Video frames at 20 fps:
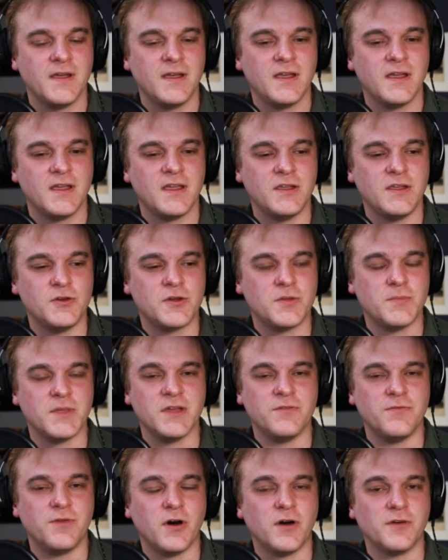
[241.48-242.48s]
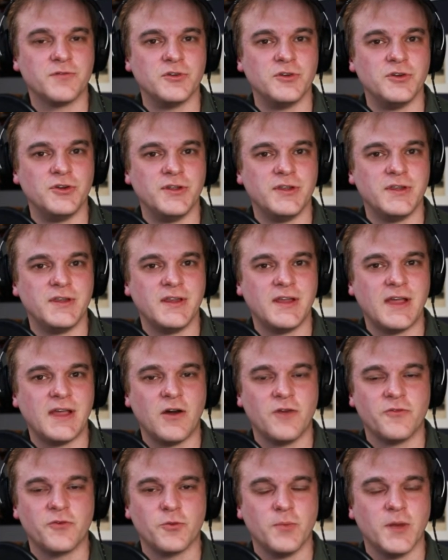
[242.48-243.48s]
you can be involved in it
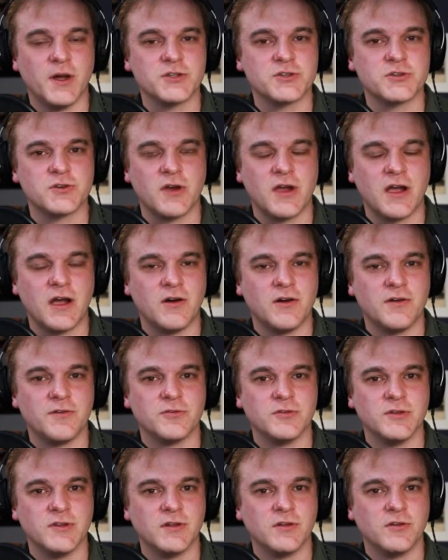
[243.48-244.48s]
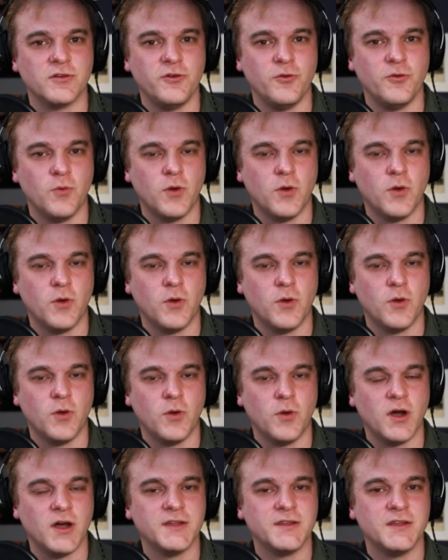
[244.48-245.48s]
however much or however little you want
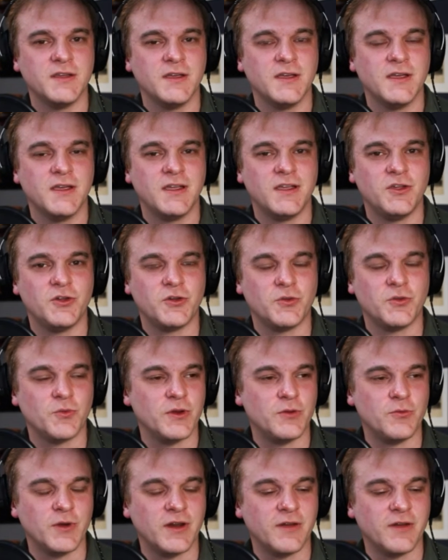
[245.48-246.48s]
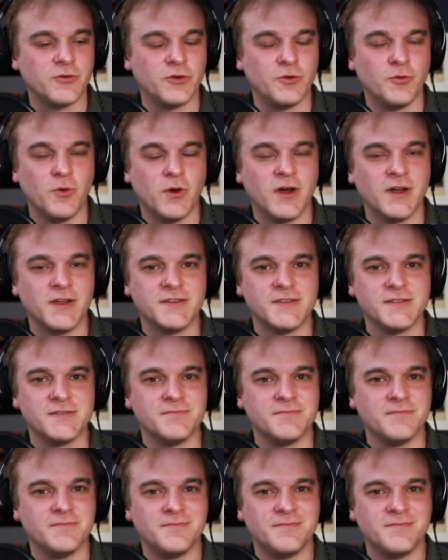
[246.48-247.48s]
you can read whatever you want
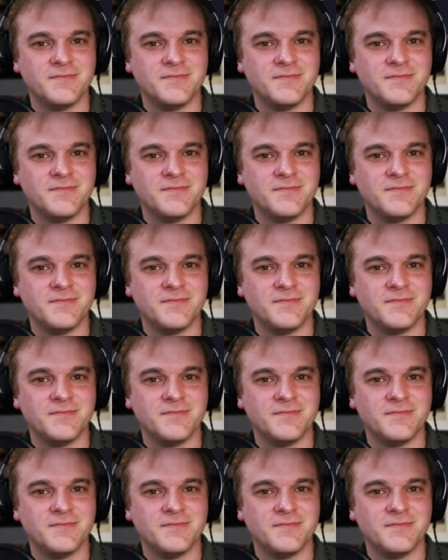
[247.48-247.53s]
and